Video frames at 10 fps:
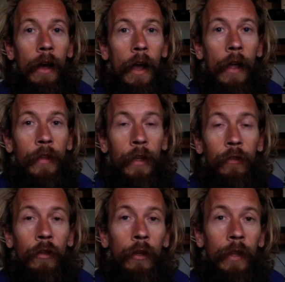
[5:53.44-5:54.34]
And then
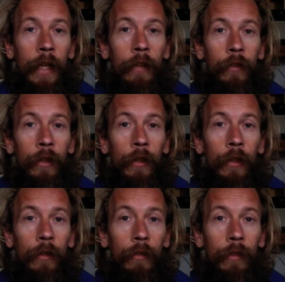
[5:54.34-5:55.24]
two, that is going
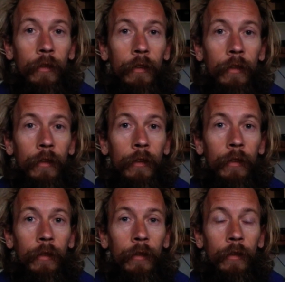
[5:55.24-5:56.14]
to
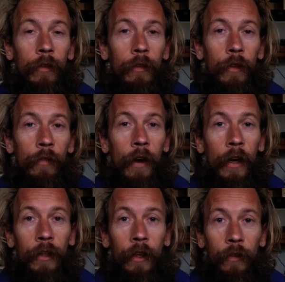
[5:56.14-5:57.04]

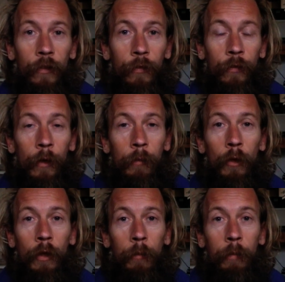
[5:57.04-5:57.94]
divide us from
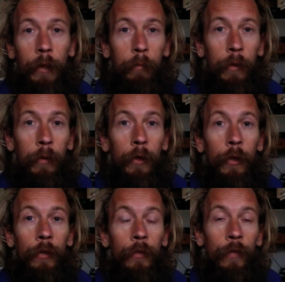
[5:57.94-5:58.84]
all the people
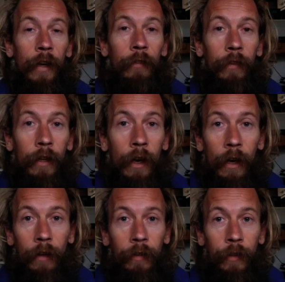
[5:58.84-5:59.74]
whose favourite
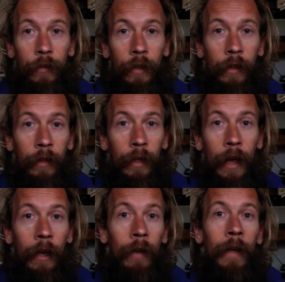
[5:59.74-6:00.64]
car is a
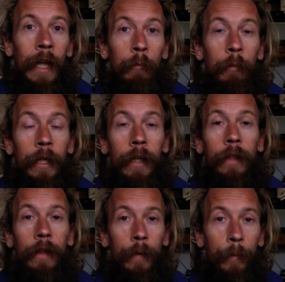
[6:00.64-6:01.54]
yellow
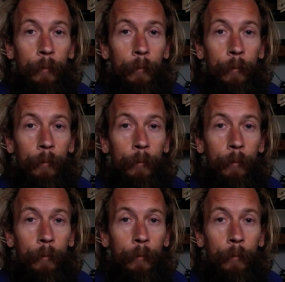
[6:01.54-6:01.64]
Lamborghini